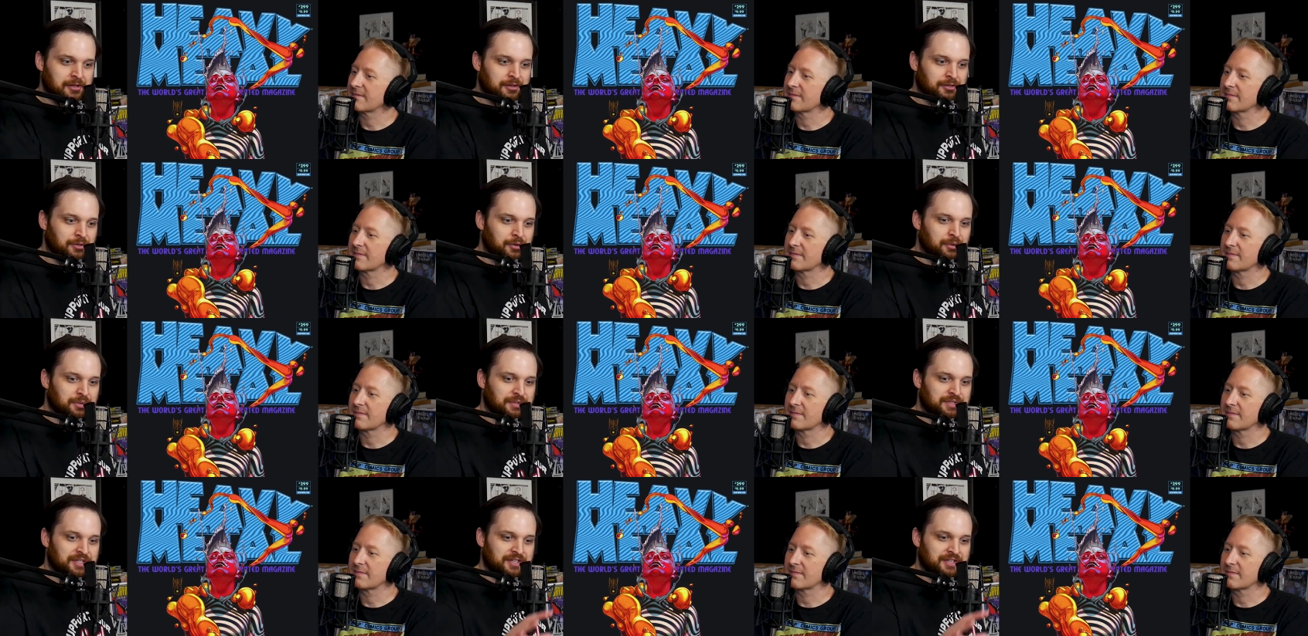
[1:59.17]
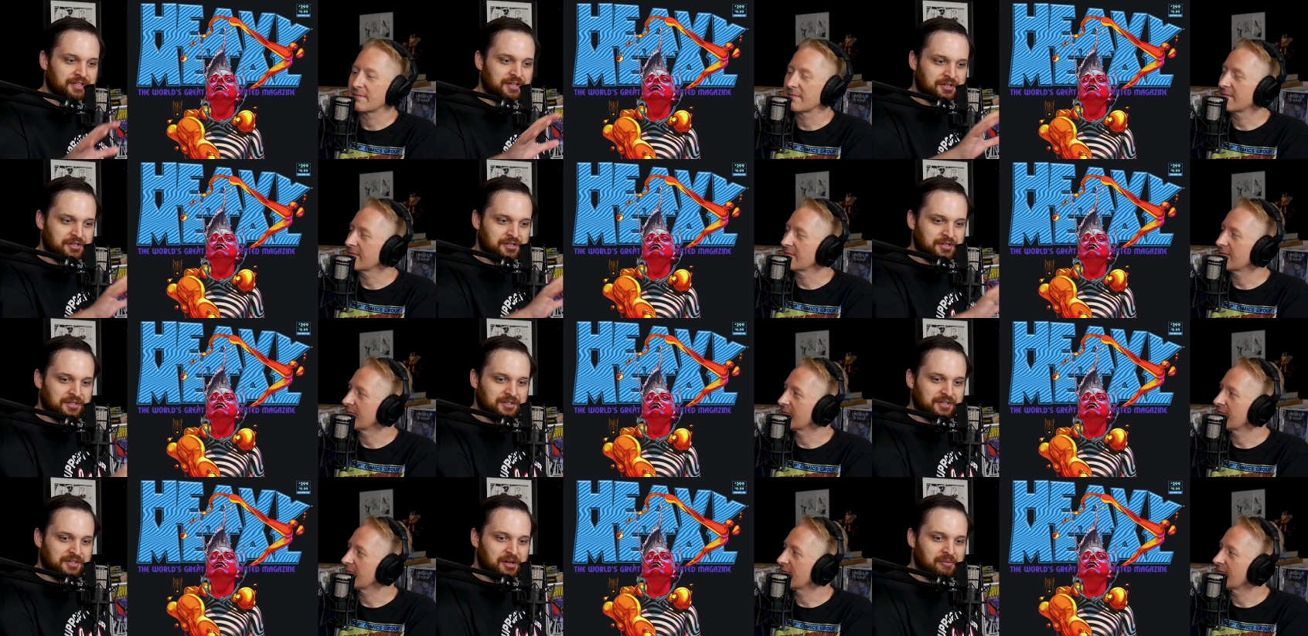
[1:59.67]
Speaker 1: those
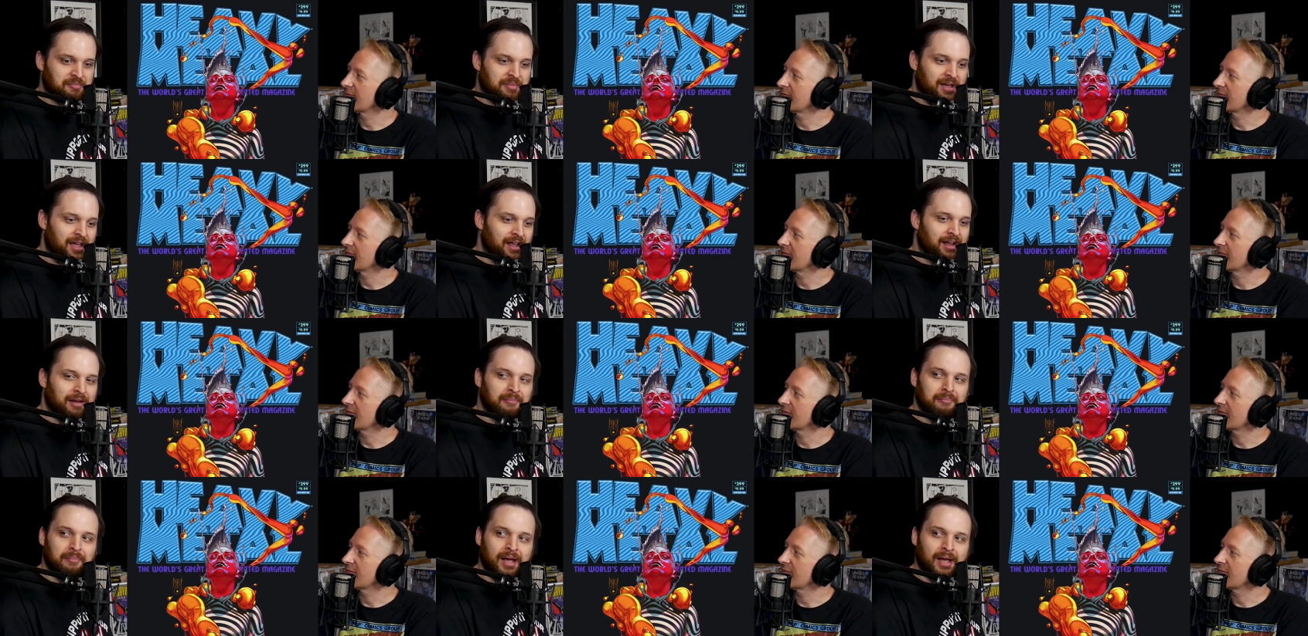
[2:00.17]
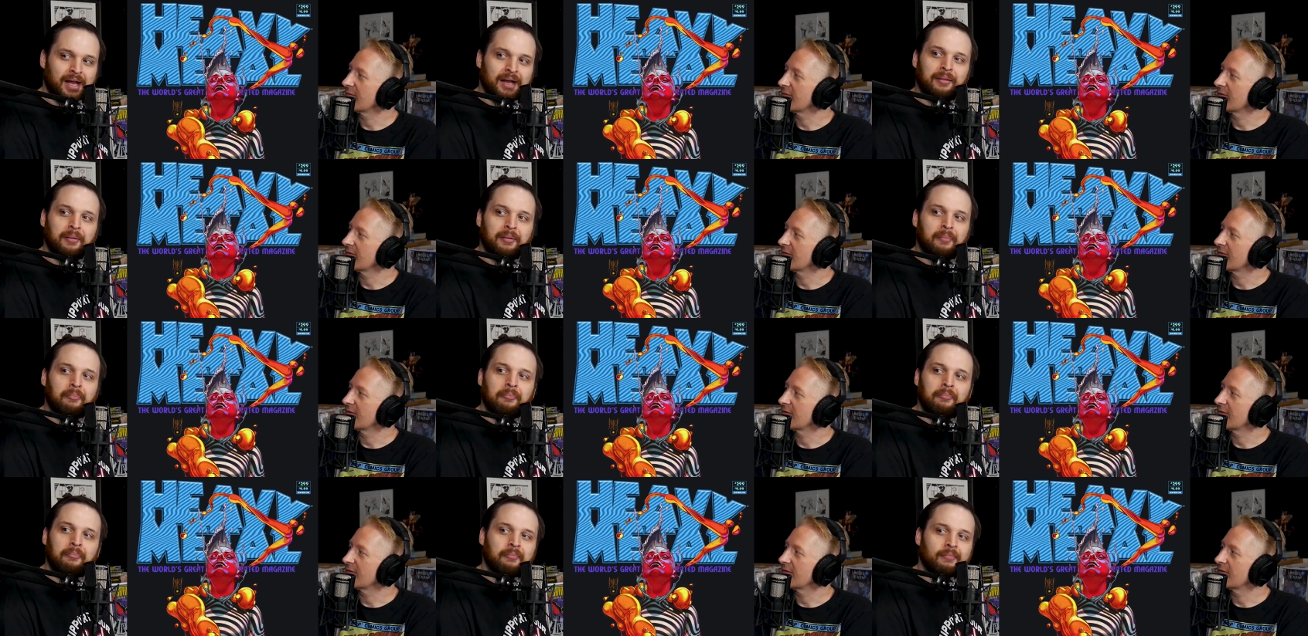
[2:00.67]
decisions come back and bite
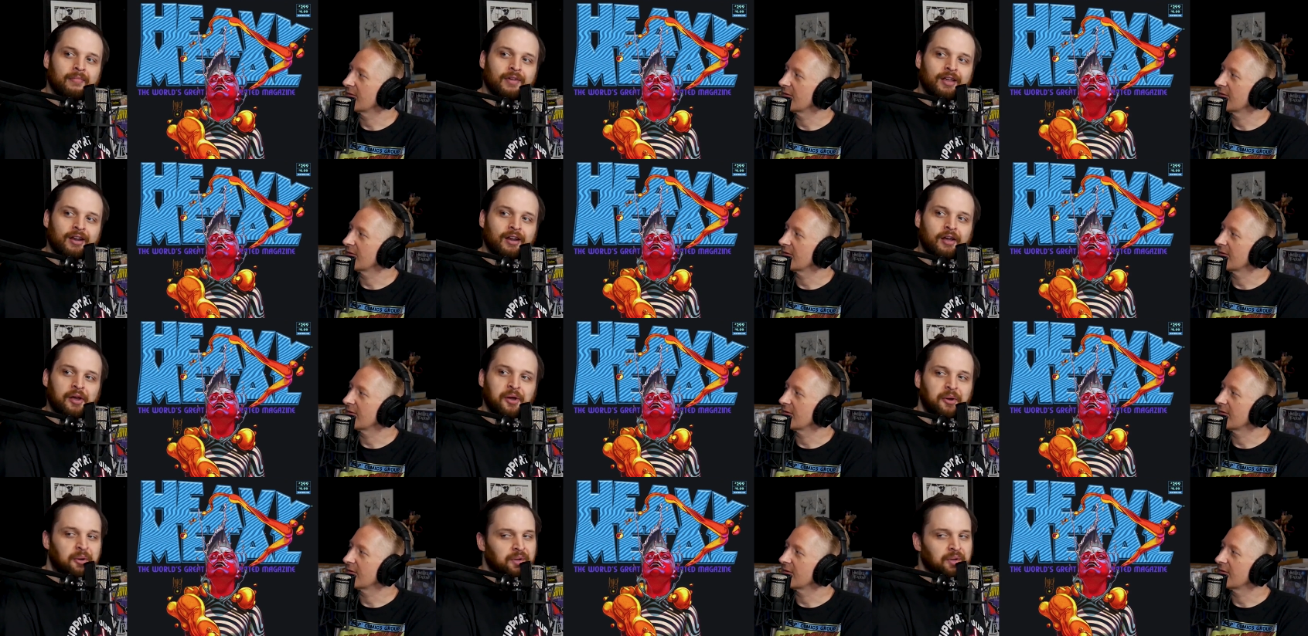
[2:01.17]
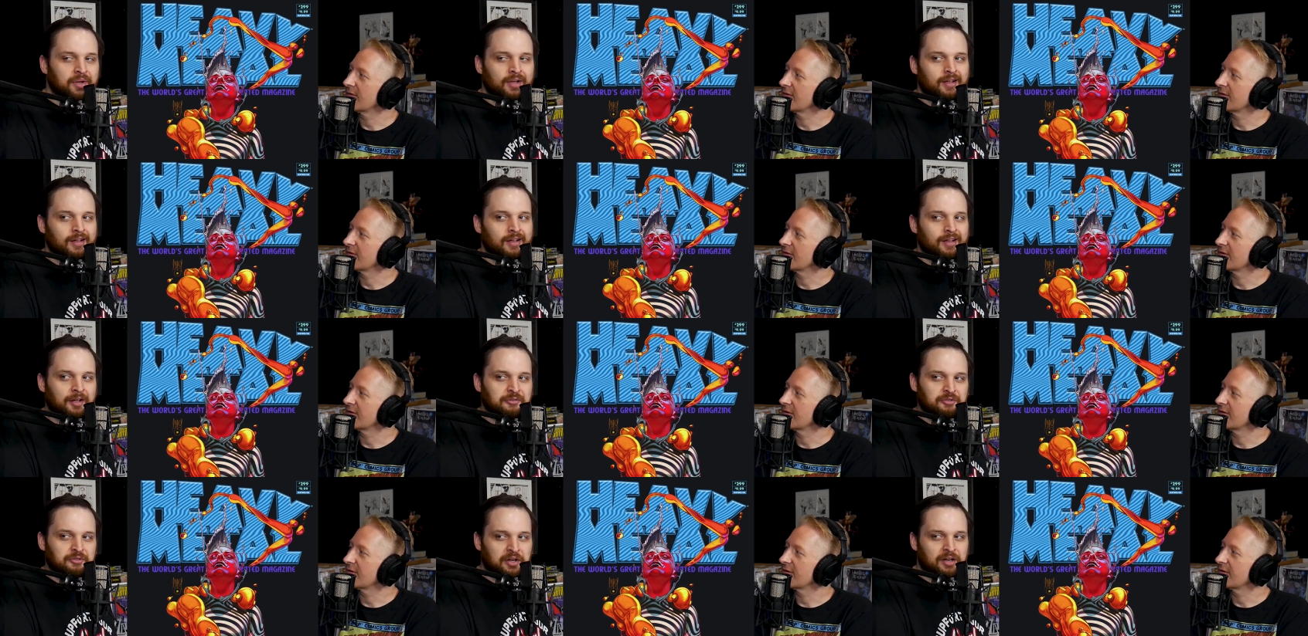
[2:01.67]
them. You know,
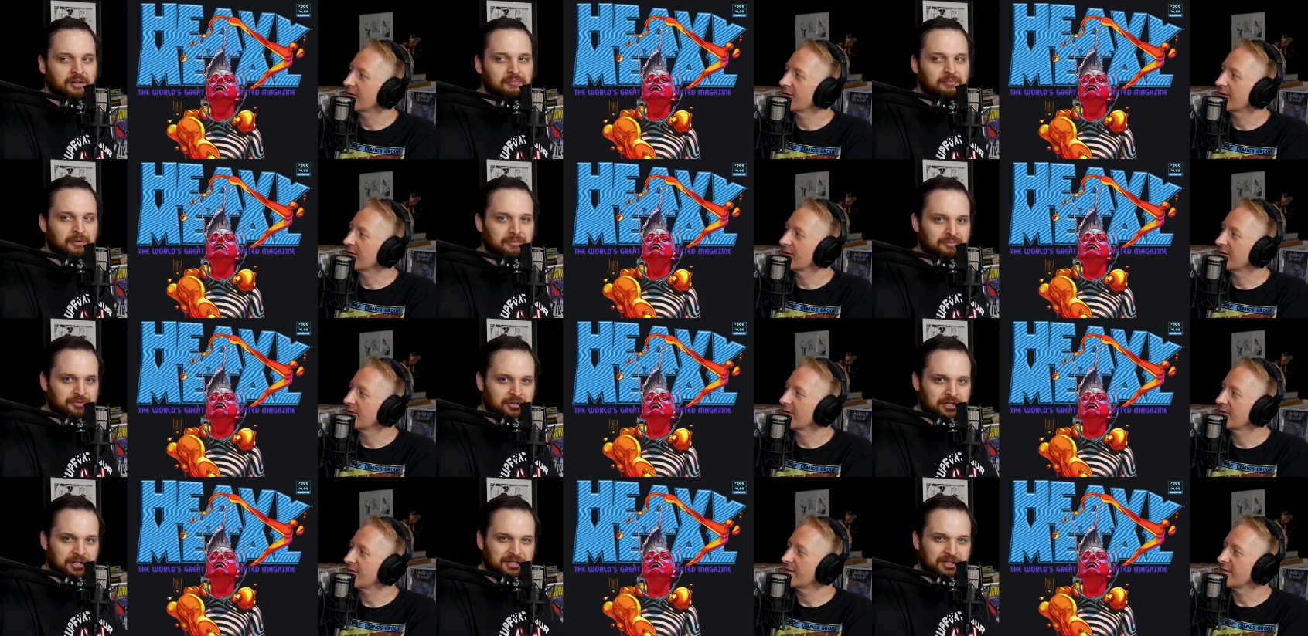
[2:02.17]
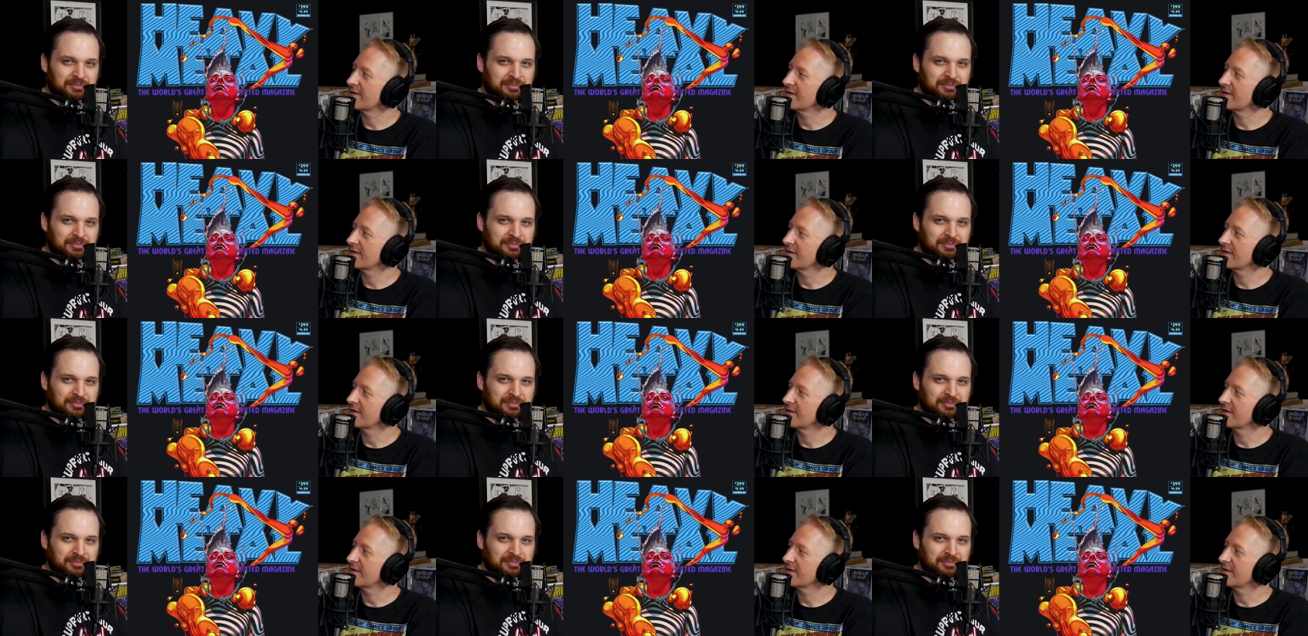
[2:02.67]
I'm trying to